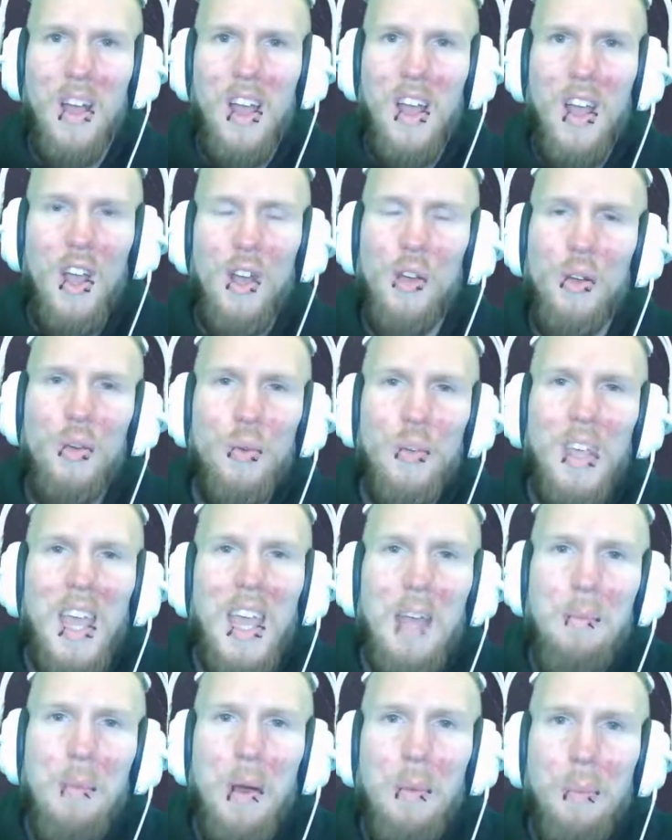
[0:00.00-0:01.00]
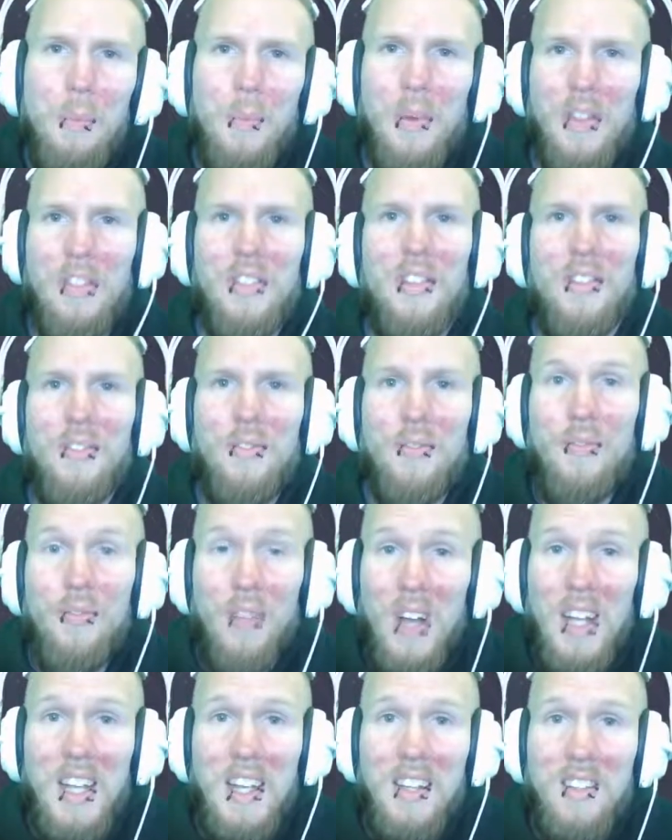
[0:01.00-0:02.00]
Who came up with this
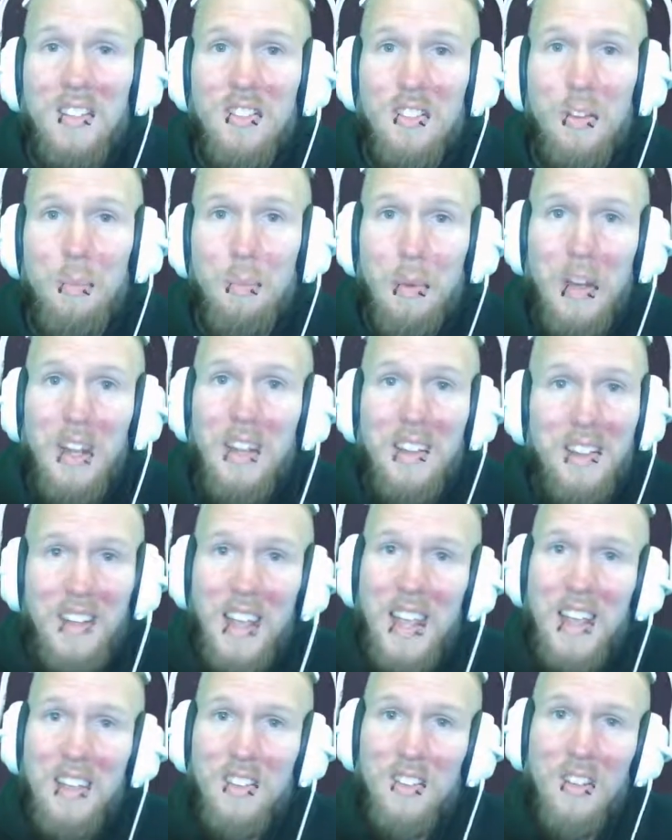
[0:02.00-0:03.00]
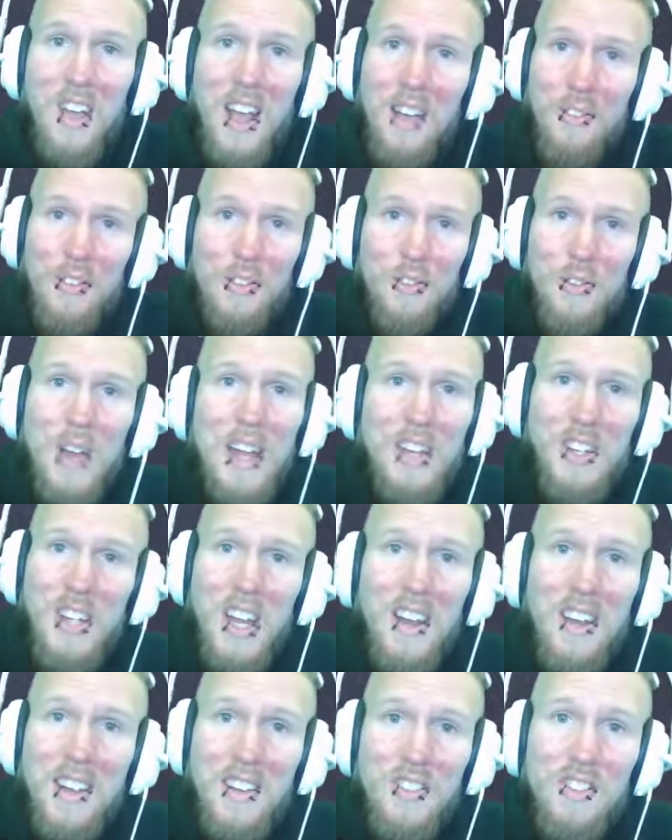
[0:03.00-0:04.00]
fucking stupid idea to have the trash
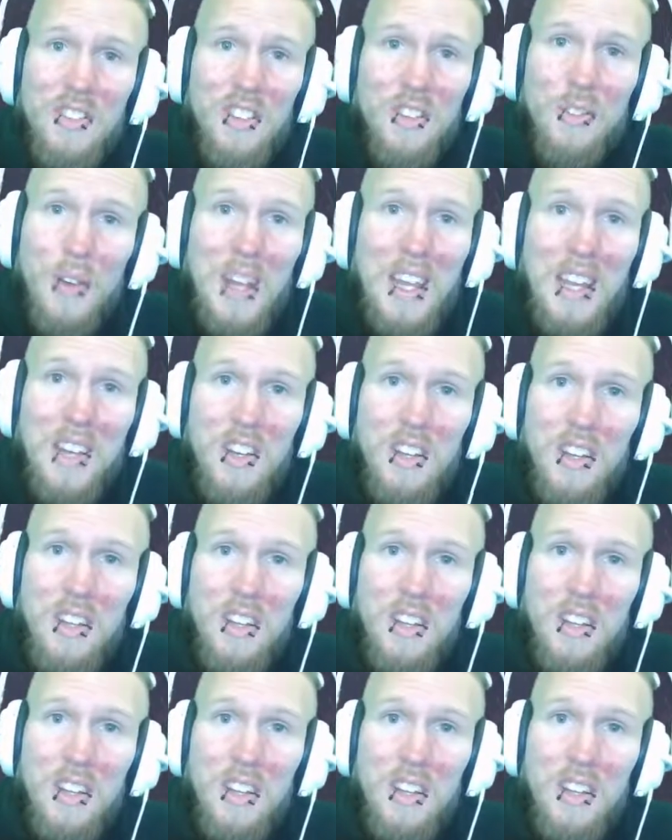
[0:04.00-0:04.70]
cans green?